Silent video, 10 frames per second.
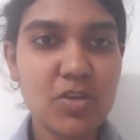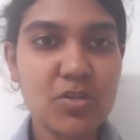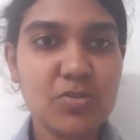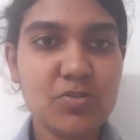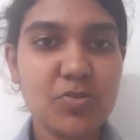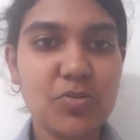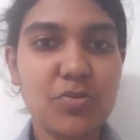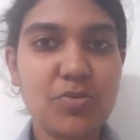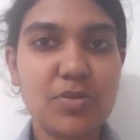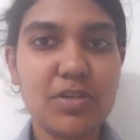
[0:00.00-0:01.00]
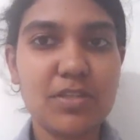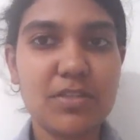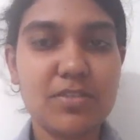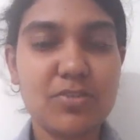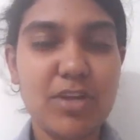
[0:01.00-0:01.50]
So,
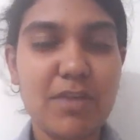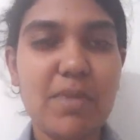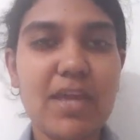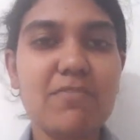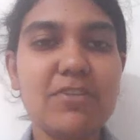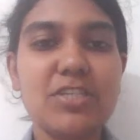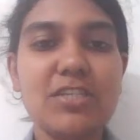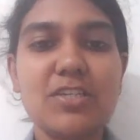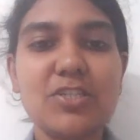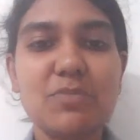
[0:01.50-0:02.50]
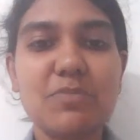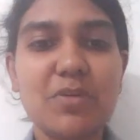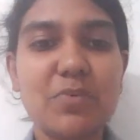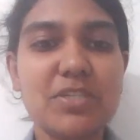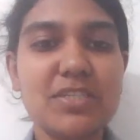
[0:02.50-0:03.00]
today being
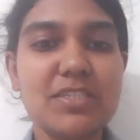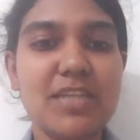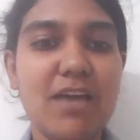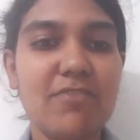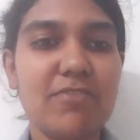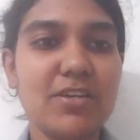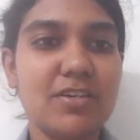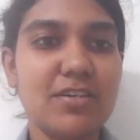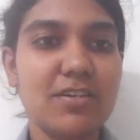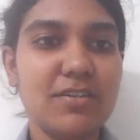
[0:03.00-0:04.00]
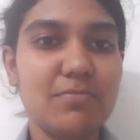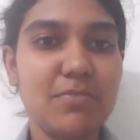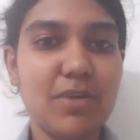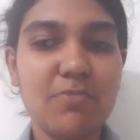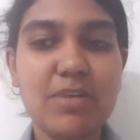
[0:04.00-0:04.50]
Vijayadashami, we're just having
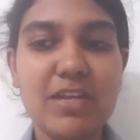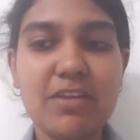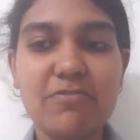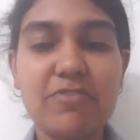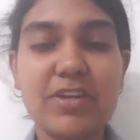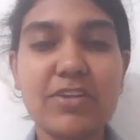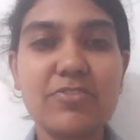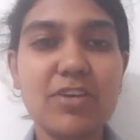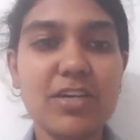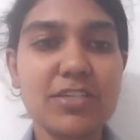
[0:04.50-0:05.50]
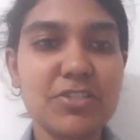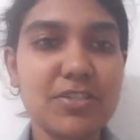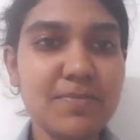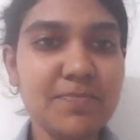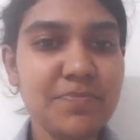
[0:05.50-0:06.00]
a brief
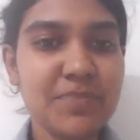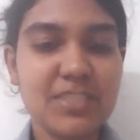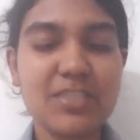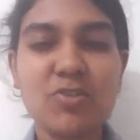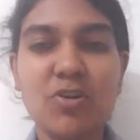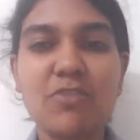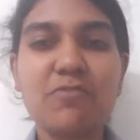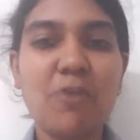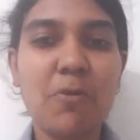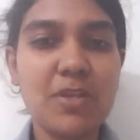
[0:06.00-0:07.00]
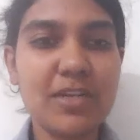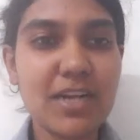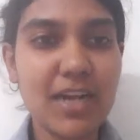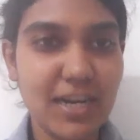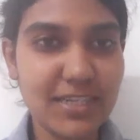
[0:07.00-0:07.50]
introduction. This is not a formal
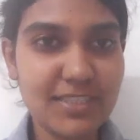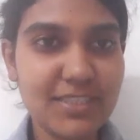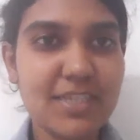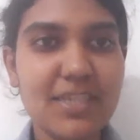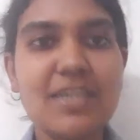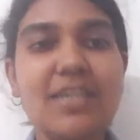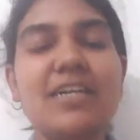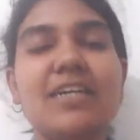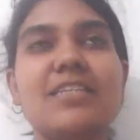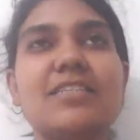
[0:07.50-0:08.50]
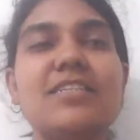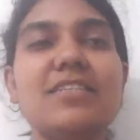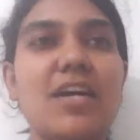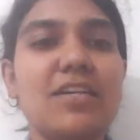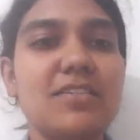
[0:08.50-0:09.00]
class. This
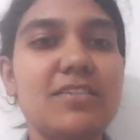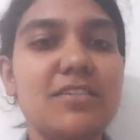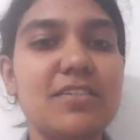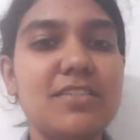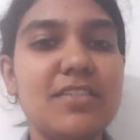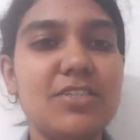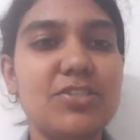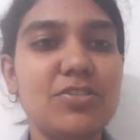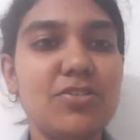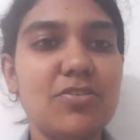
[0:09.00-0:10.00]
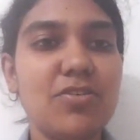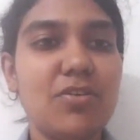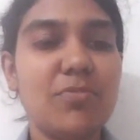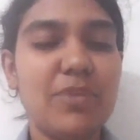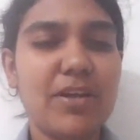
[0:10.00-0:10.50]
is rather a session,
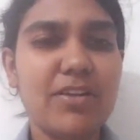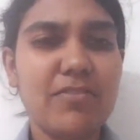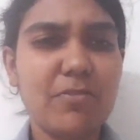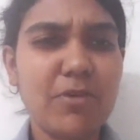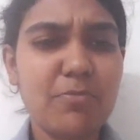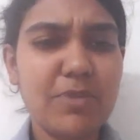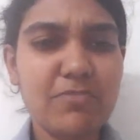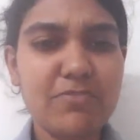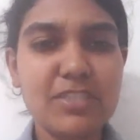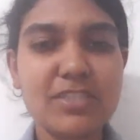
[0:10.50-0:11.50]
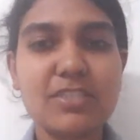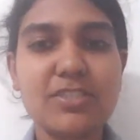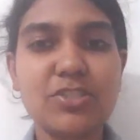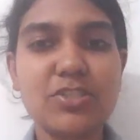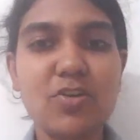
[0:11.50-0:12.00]
a brief
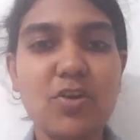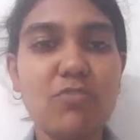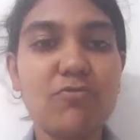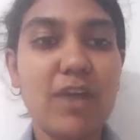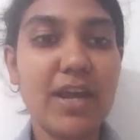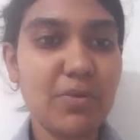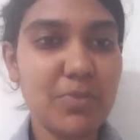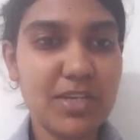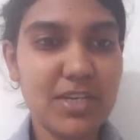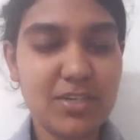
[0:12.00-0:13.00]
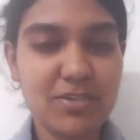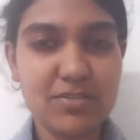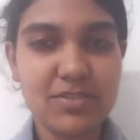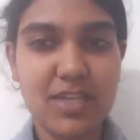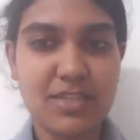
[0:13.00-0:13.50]
discussion on why we need
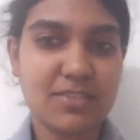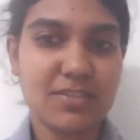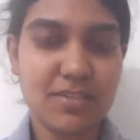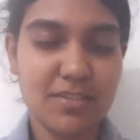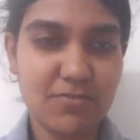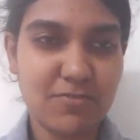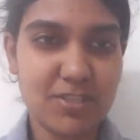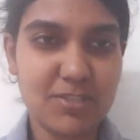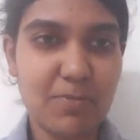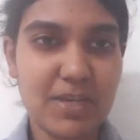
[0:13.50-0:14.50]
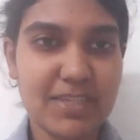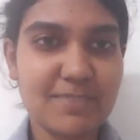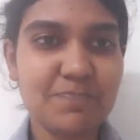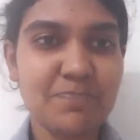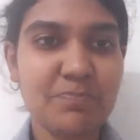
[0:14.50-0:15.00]
Sanskrit in the first place.
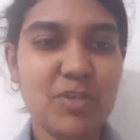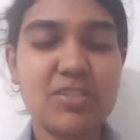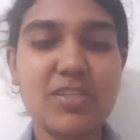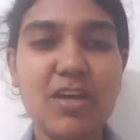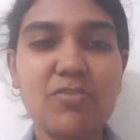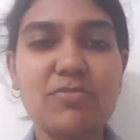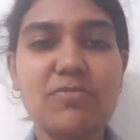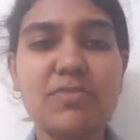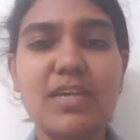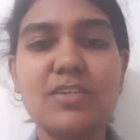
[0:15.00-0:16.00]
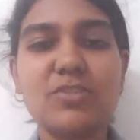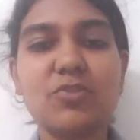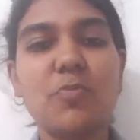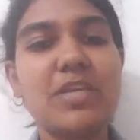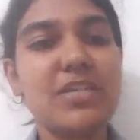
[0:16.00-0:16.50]
Because now there are
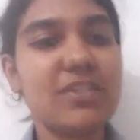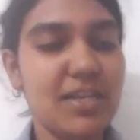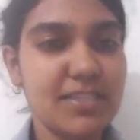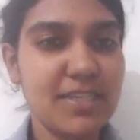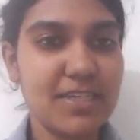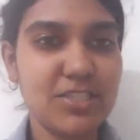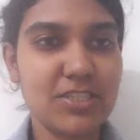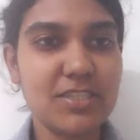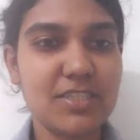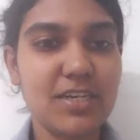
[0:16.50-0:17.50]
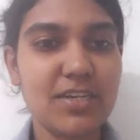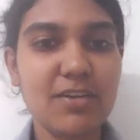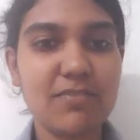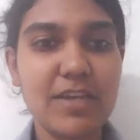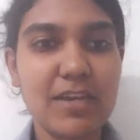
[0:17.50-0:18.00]
so many translations that are
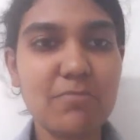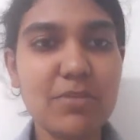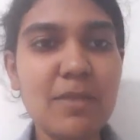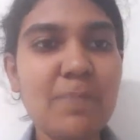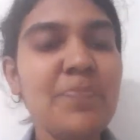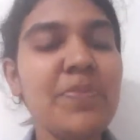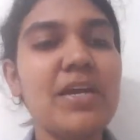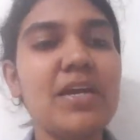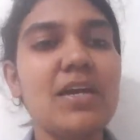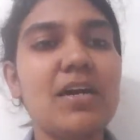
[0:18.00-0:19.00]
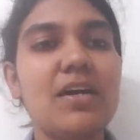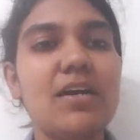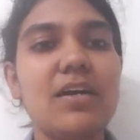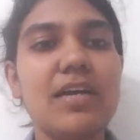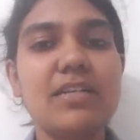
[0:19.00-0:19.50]
available
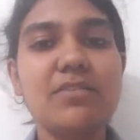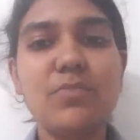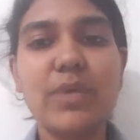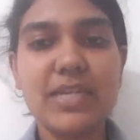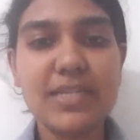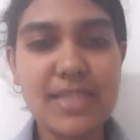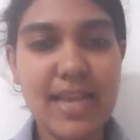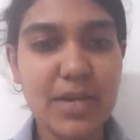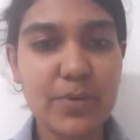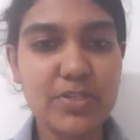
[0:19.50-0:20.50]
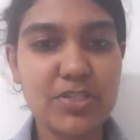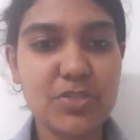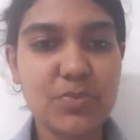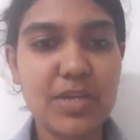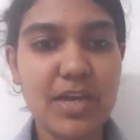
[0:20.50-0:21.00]
in various
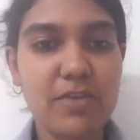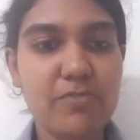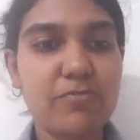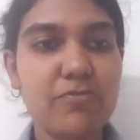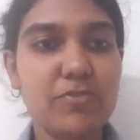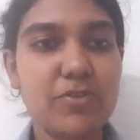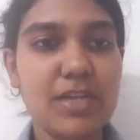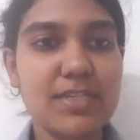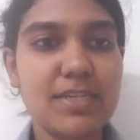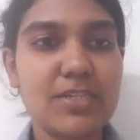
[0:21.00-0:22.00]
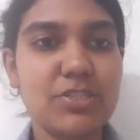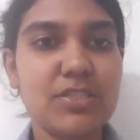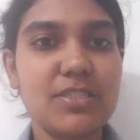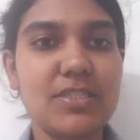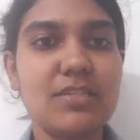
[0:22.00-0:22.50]
languages. We have
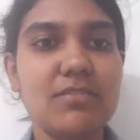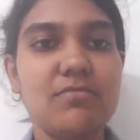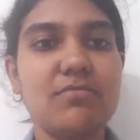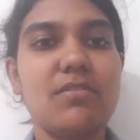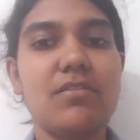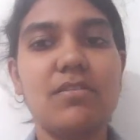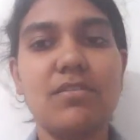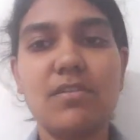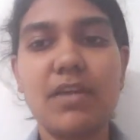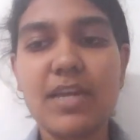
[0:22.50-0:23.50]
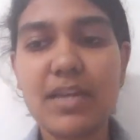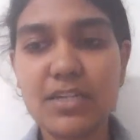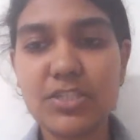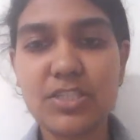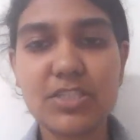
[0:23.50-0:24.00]
translations in
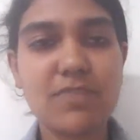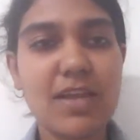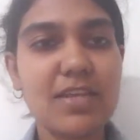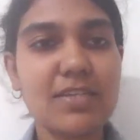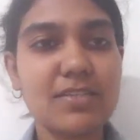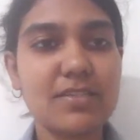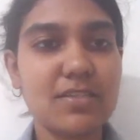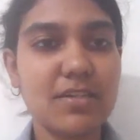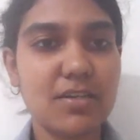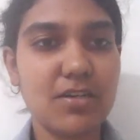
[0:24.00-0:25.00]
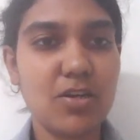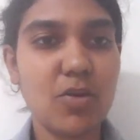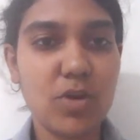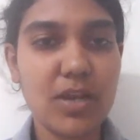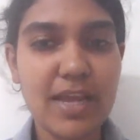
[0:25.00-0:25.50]
English as well as
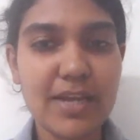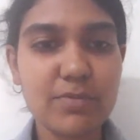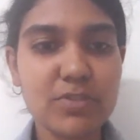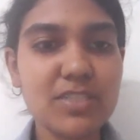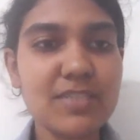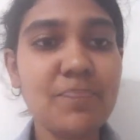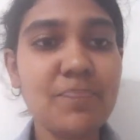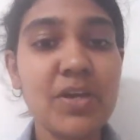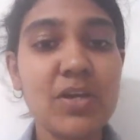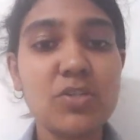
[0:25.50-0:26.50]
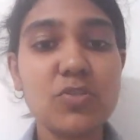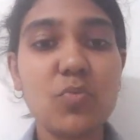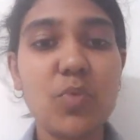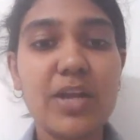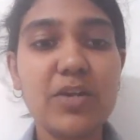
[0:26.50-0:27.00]
local languages. So,
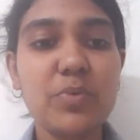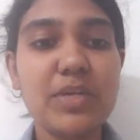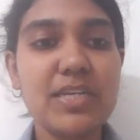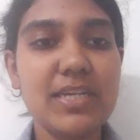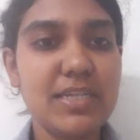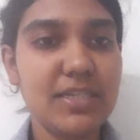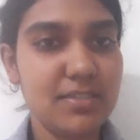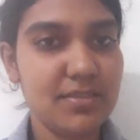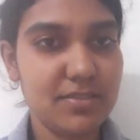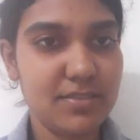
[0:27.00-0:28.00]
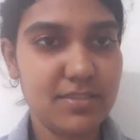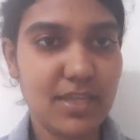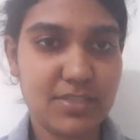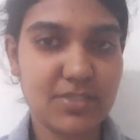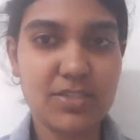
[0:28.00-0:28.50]
why do we need
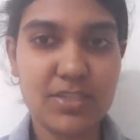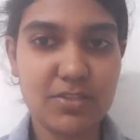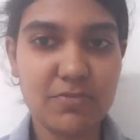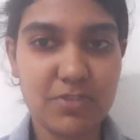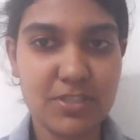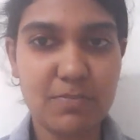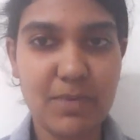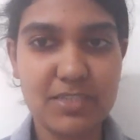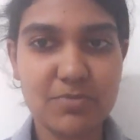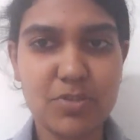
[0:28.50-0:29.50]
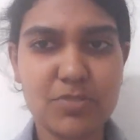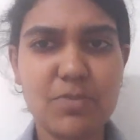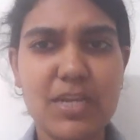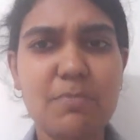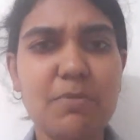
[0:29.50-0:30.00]
Sanskrit in the first place? Because
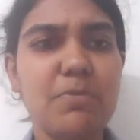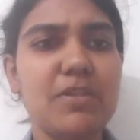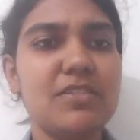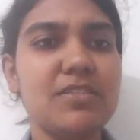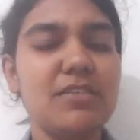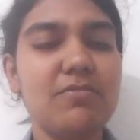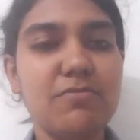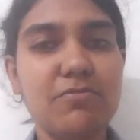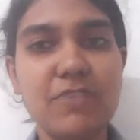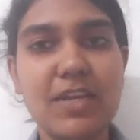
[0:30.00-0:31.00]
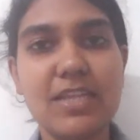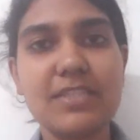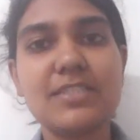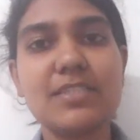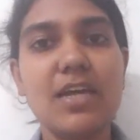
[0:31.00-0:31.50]
many people still feel
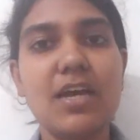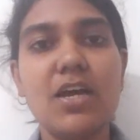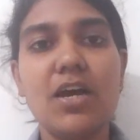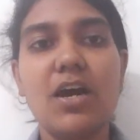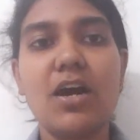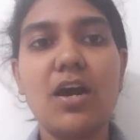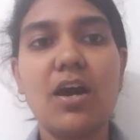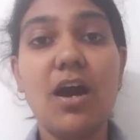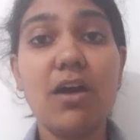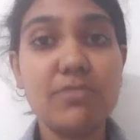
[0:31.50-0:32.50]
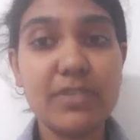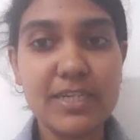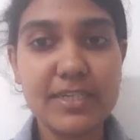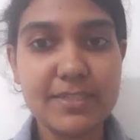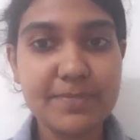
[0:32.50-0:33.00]
it's
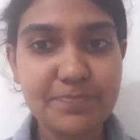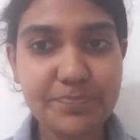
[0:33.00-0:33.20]
outdated.